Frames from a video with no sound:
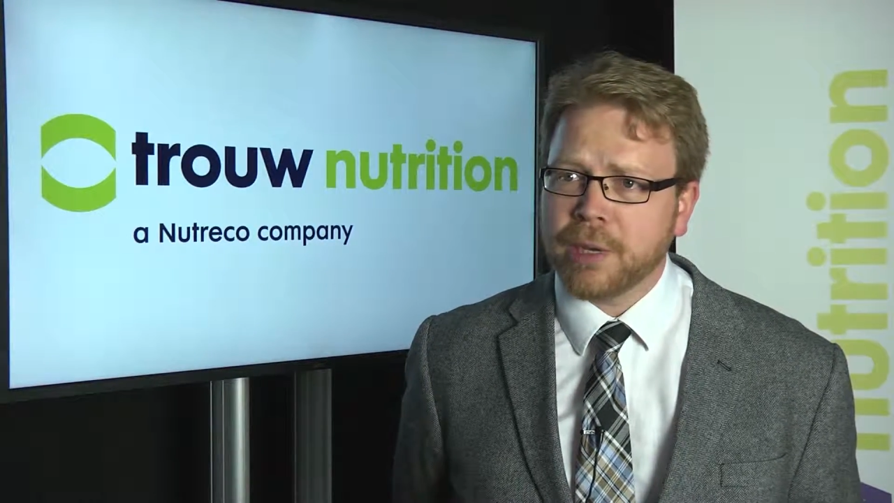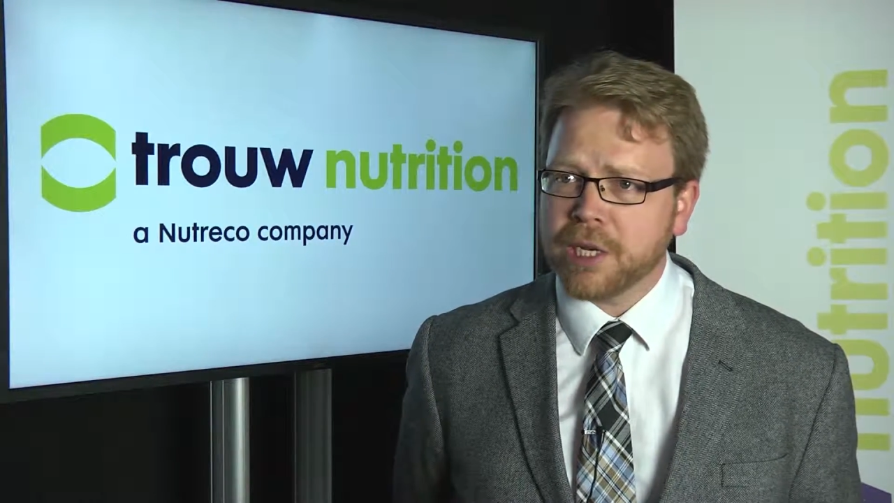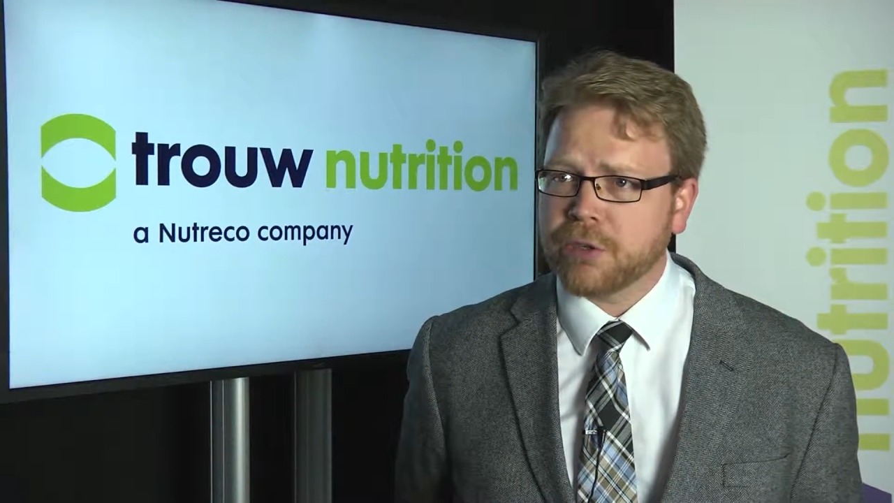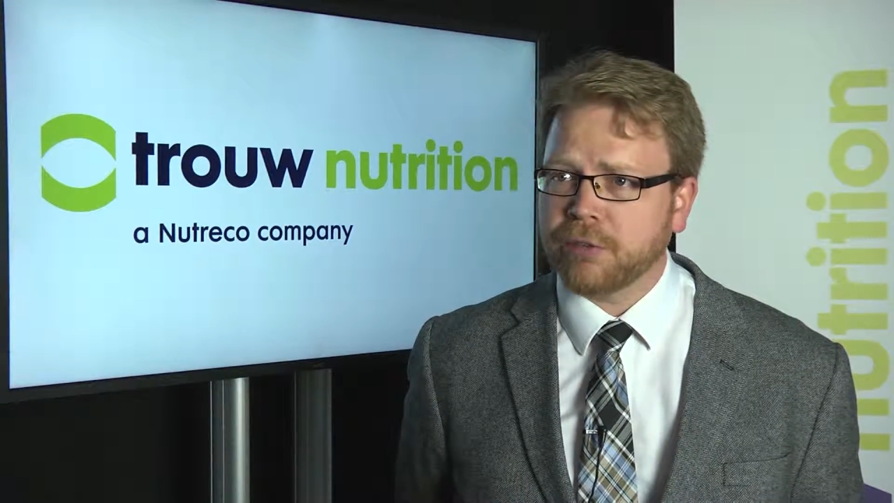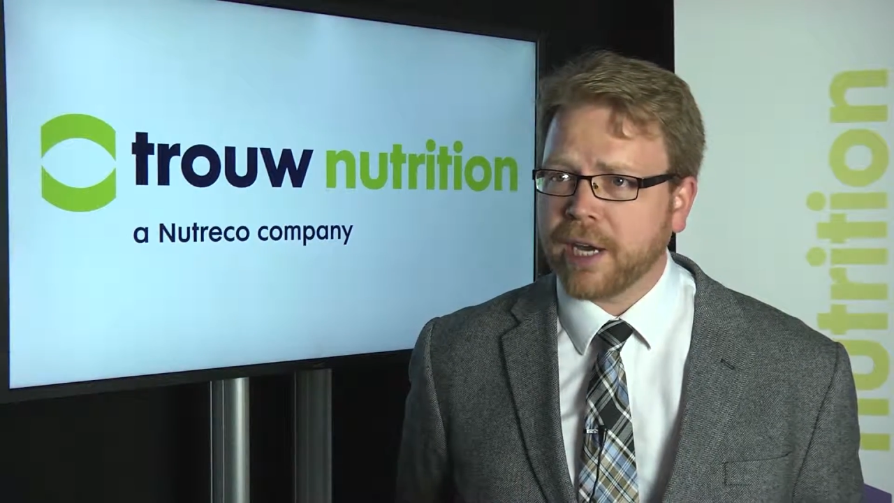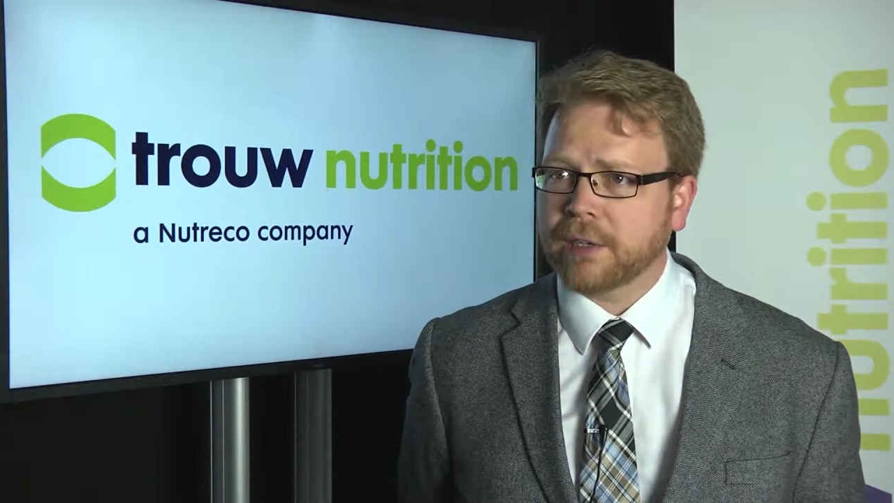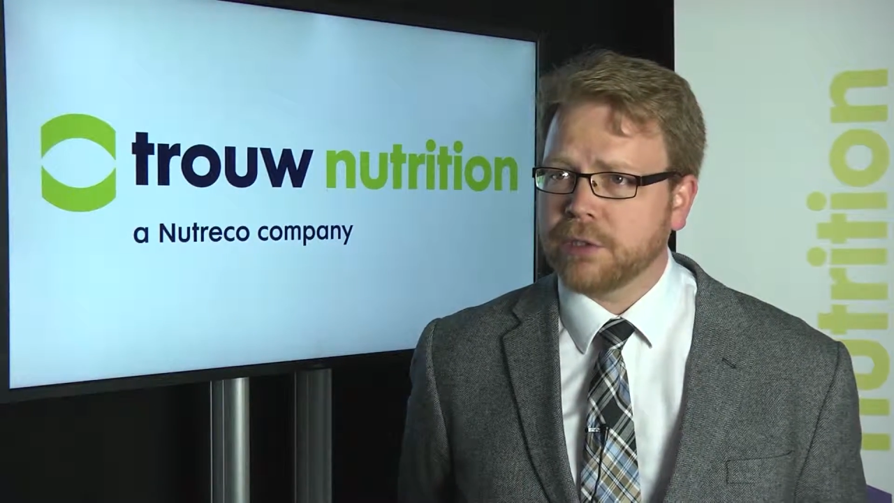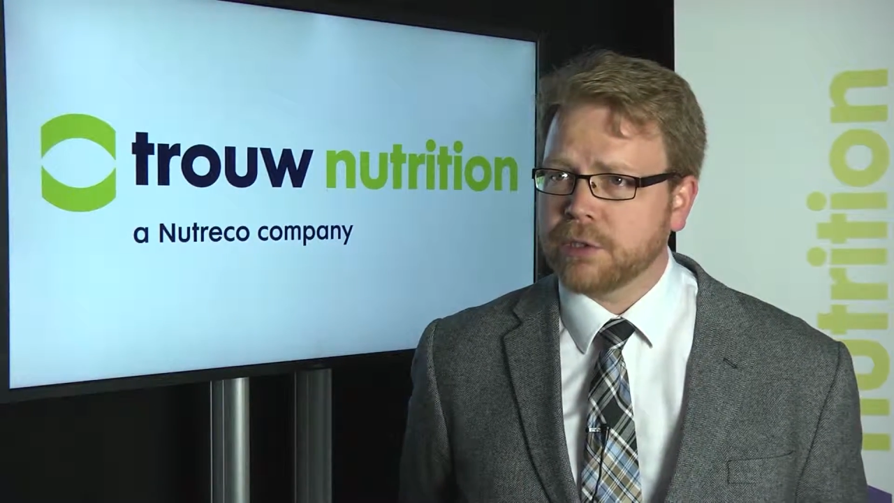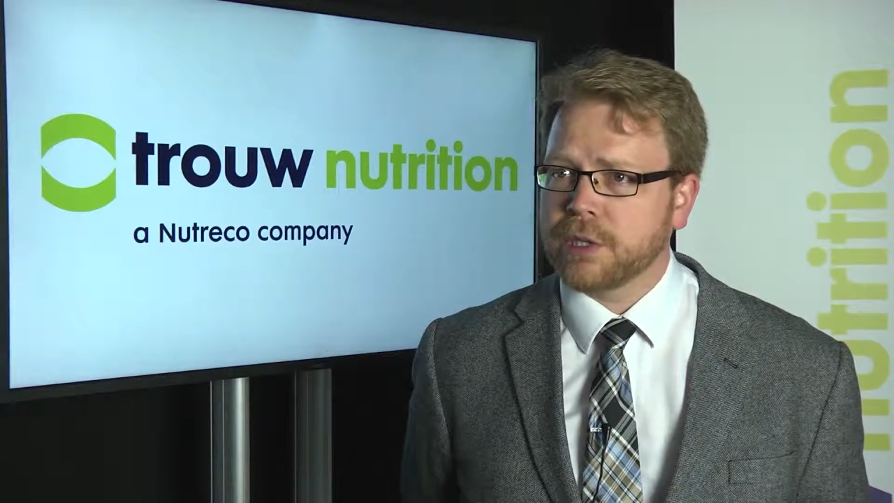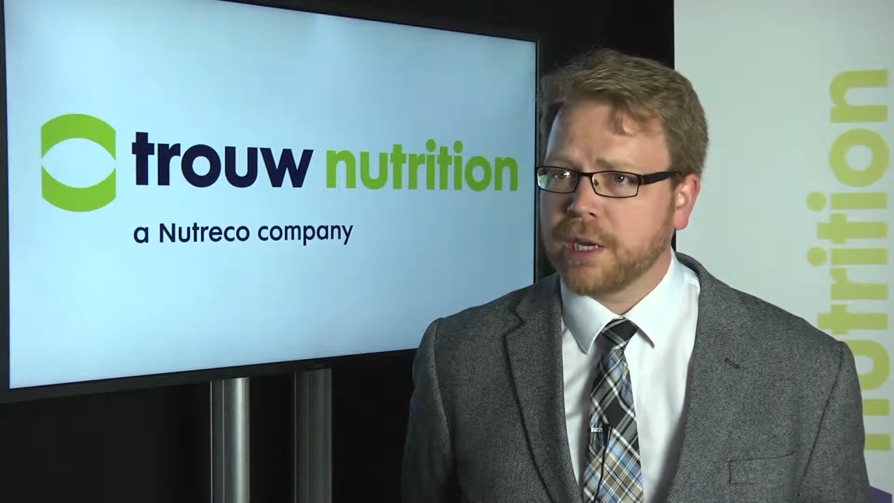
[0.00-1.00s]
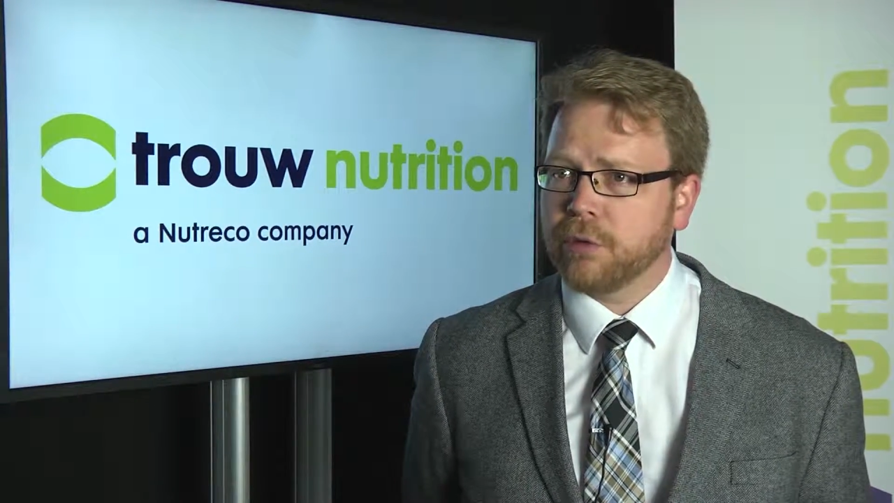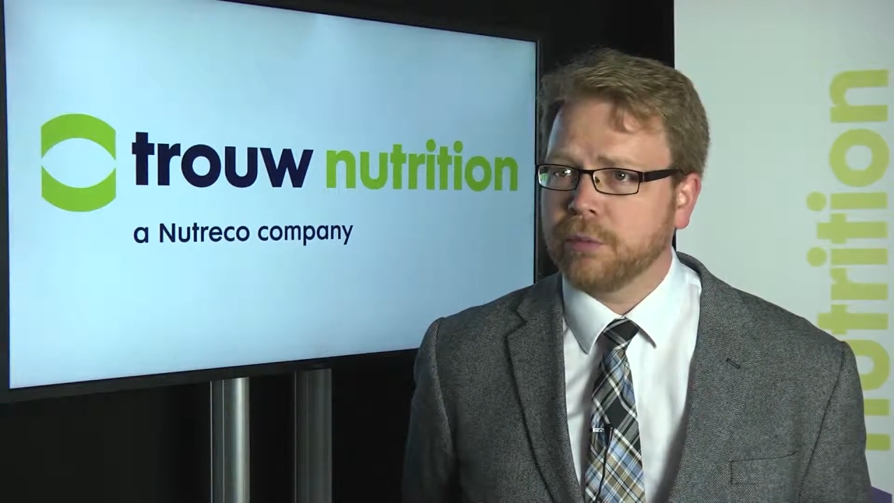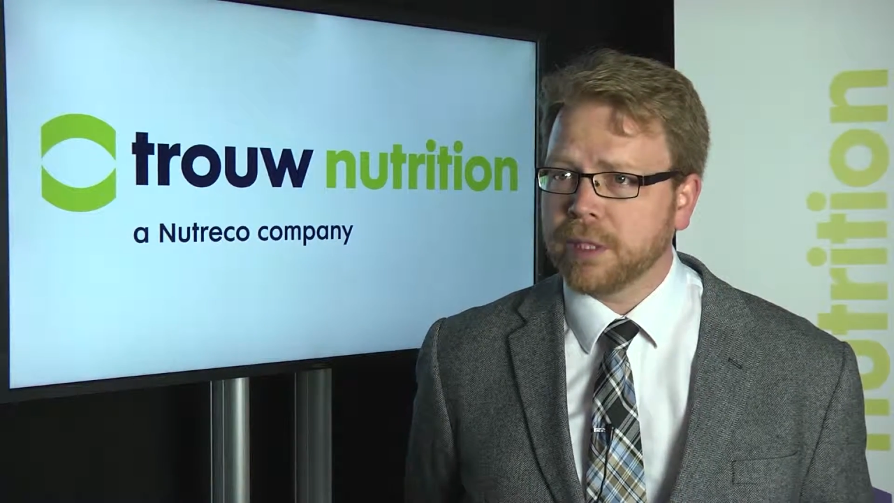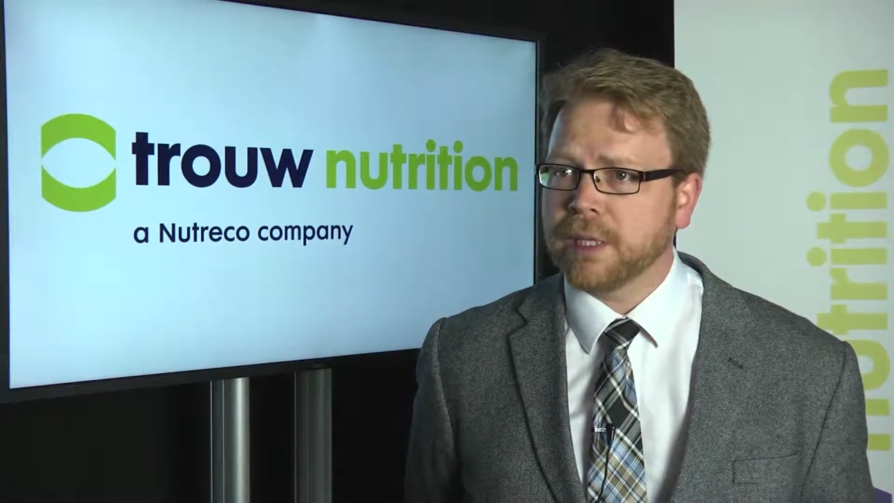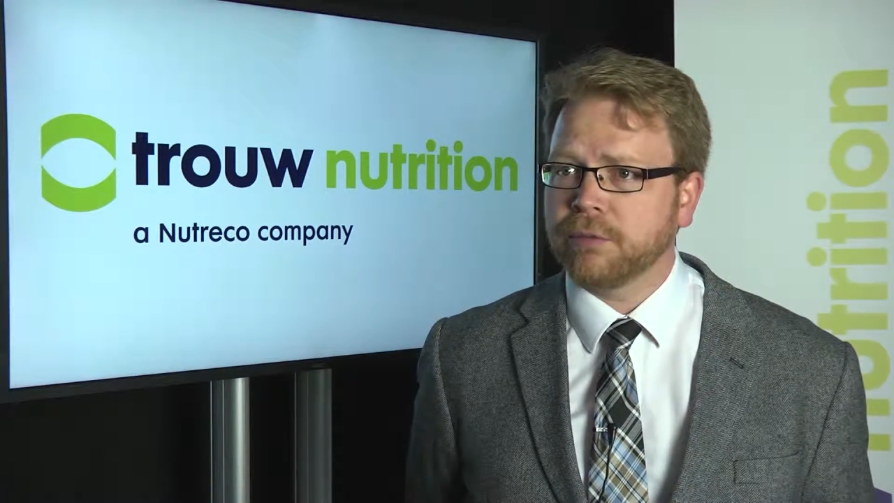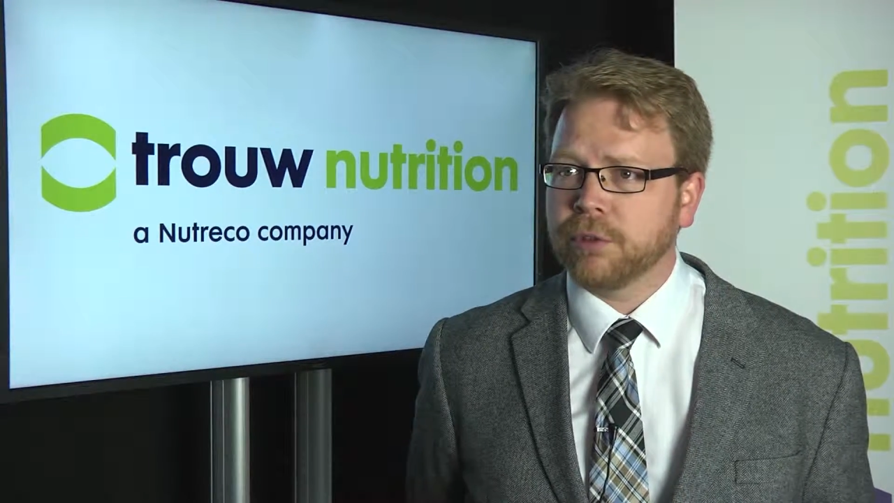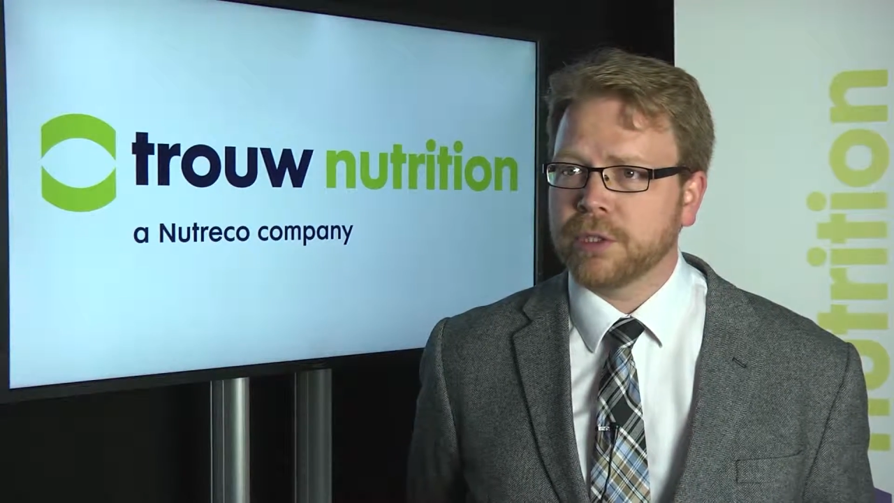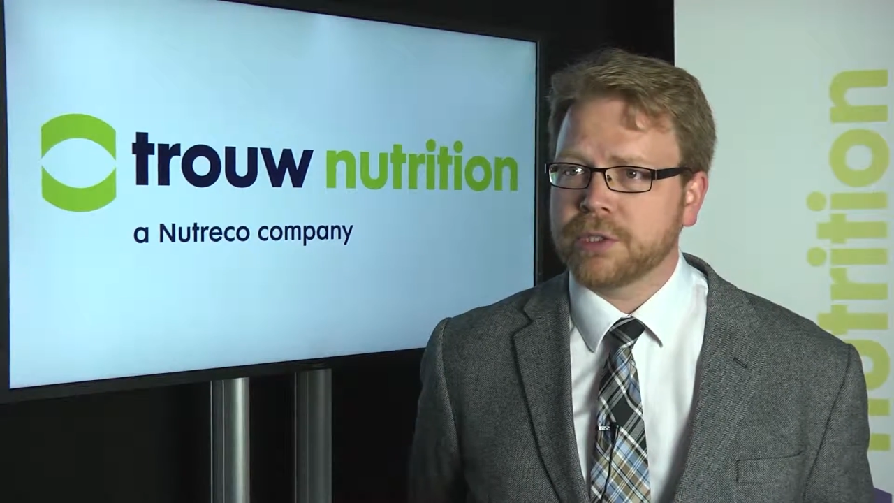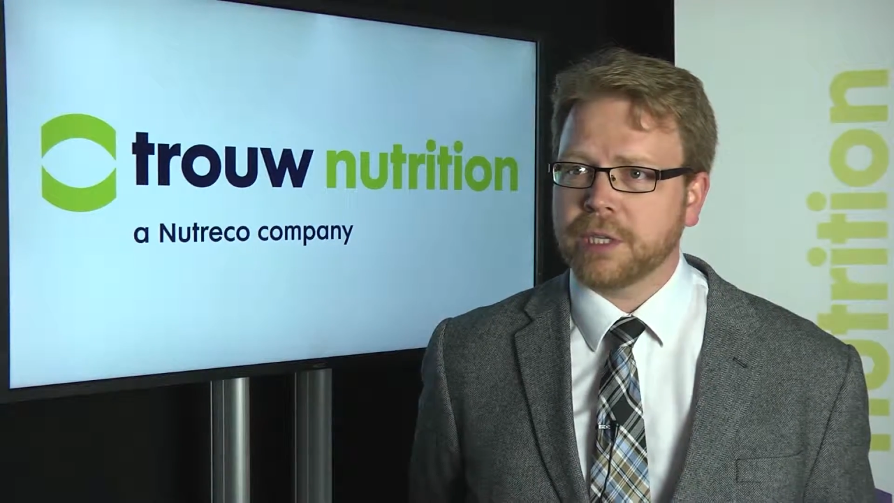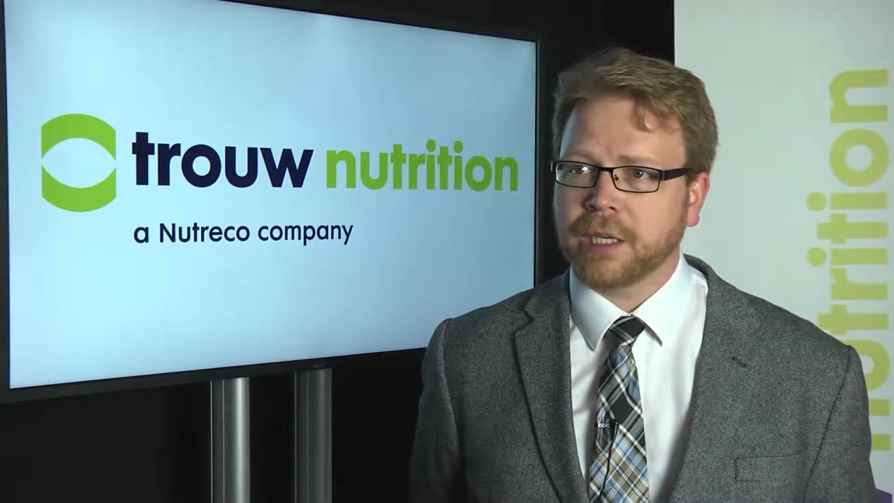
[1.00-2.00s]
major factors that will be
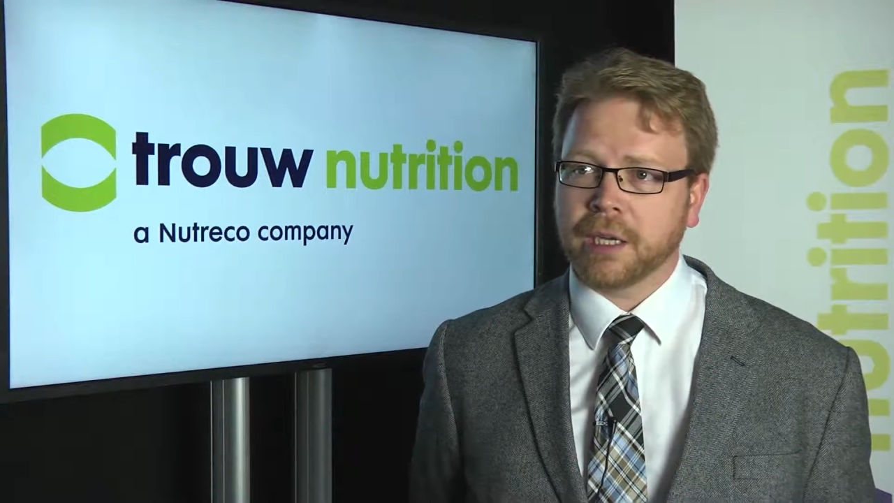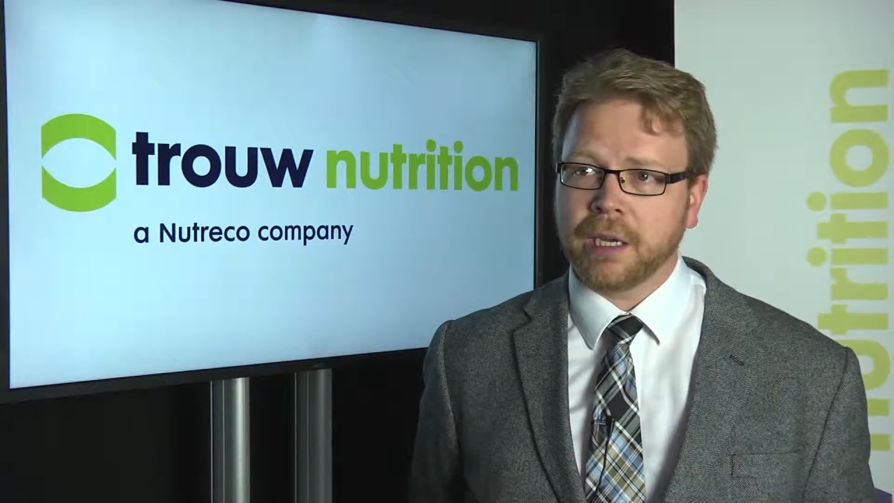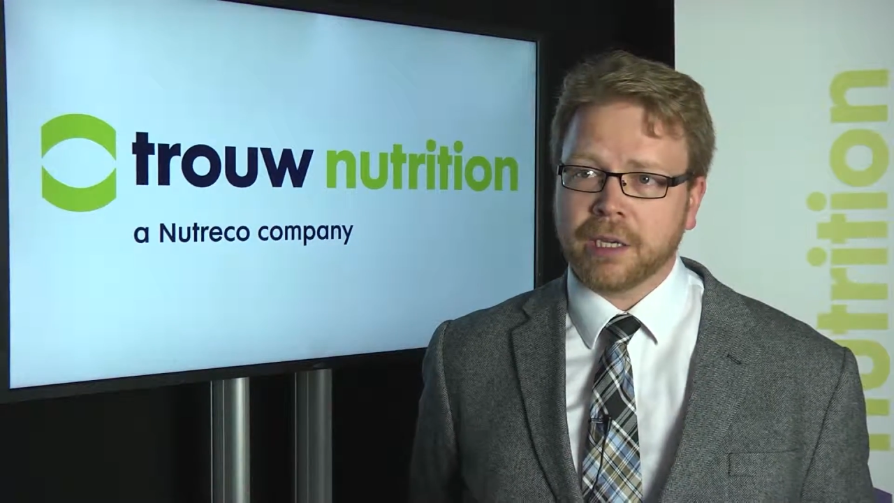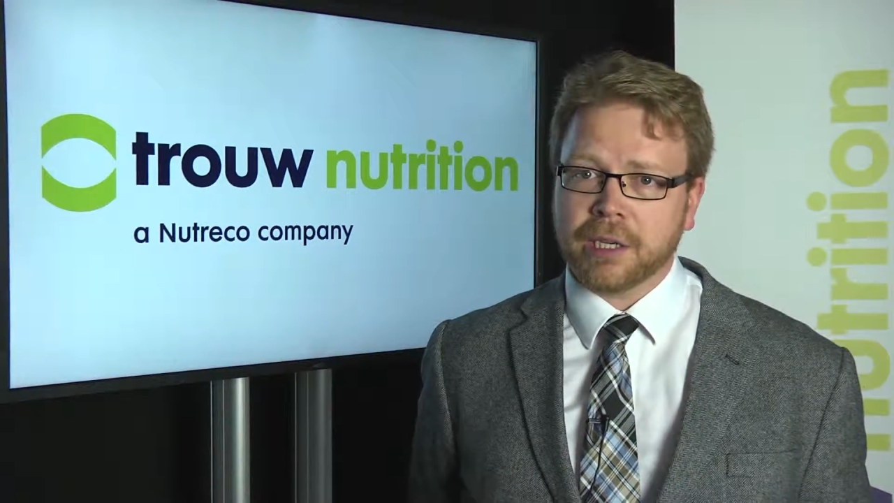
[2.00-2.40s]
influencing